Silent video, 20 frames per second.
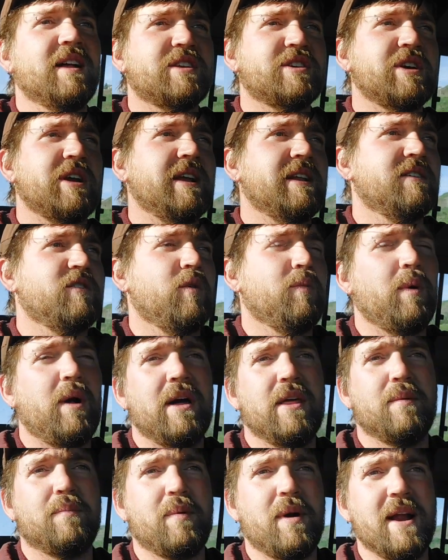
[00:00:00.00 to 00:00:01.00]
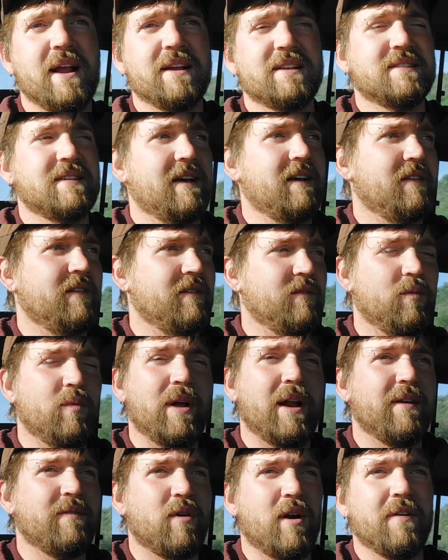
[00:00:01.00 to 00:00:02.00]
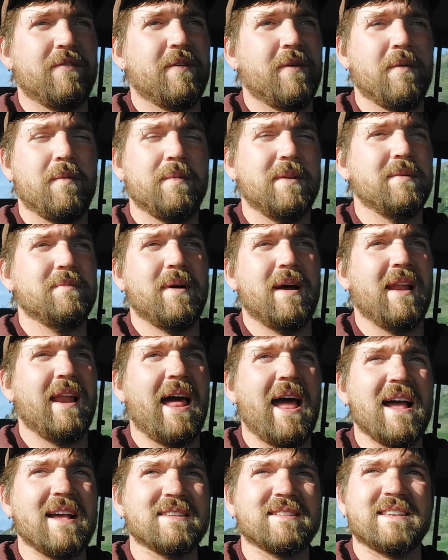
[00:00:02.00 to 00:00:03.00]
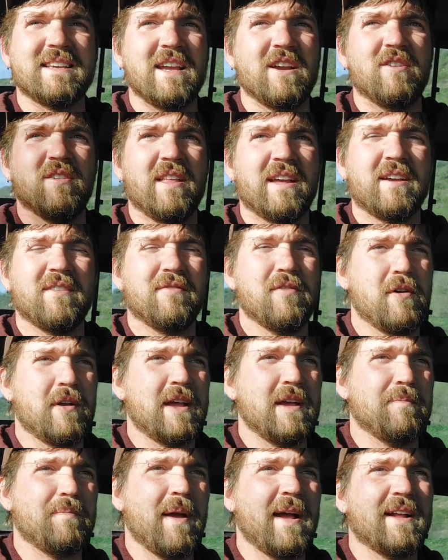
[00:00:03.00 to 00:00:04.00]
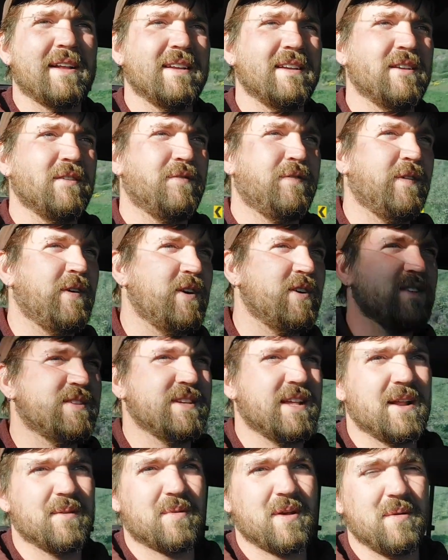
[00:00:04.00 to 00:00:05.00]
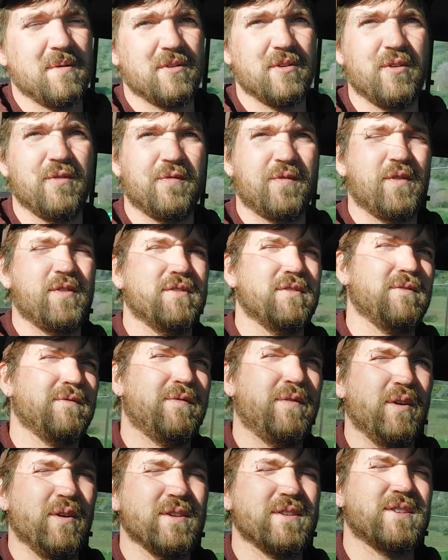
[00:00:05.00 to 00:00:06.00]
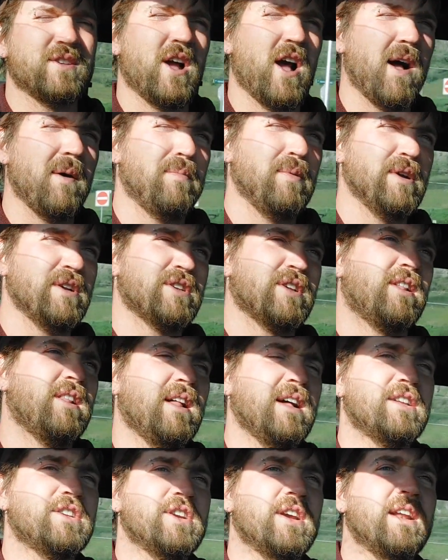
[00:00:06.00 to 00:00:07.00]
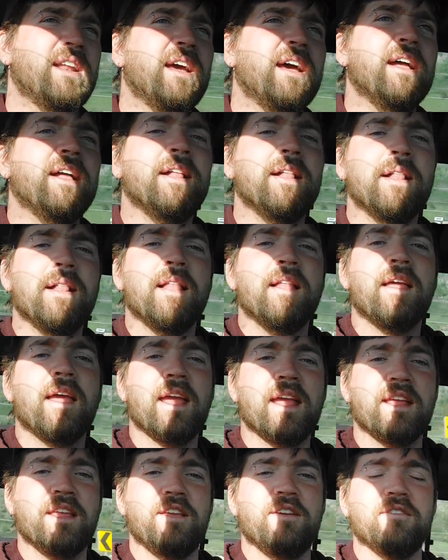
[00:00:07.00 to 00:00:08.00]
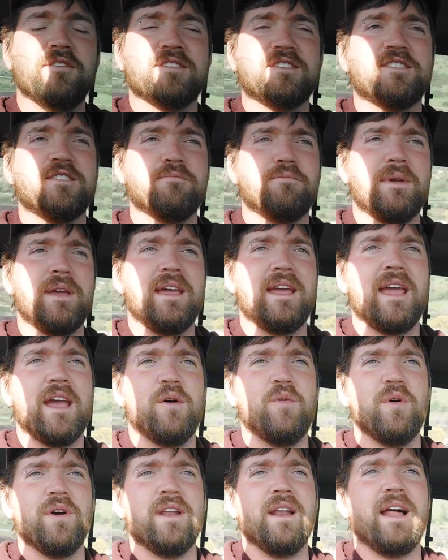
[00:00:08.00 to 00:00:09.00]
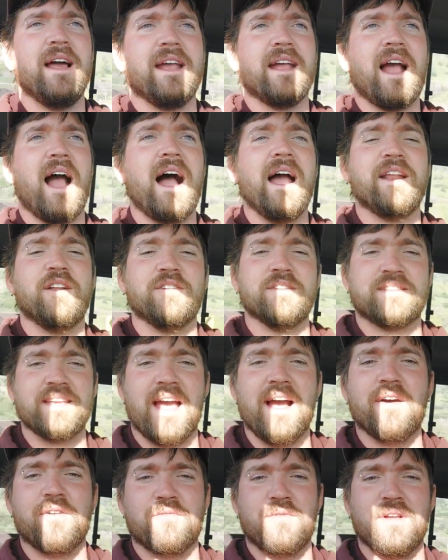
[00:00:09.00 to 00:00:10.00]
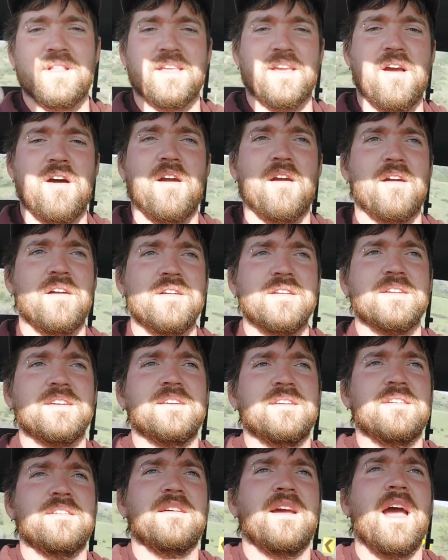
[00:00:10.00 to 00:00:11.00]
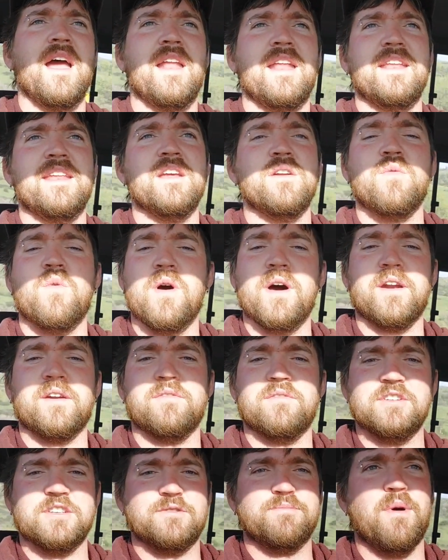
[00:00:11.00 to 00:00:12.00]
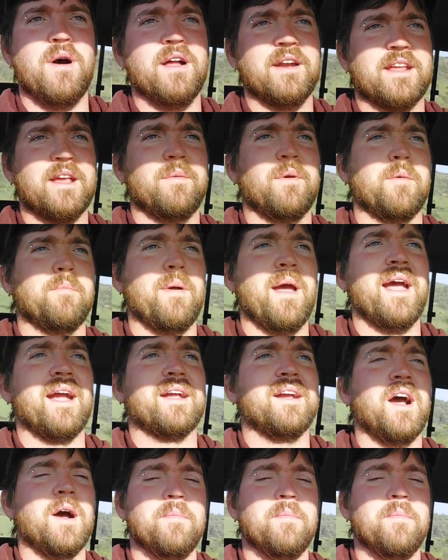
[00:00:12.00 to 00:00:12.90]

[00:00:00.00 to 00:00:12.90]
in to apply the brakes or whatever, if I'm in my last gear, like if I get back into first and I'm coming to a full stop, push the clutch in, it used to be it would, like, idle down really hard and it didn't want to respond coming back up.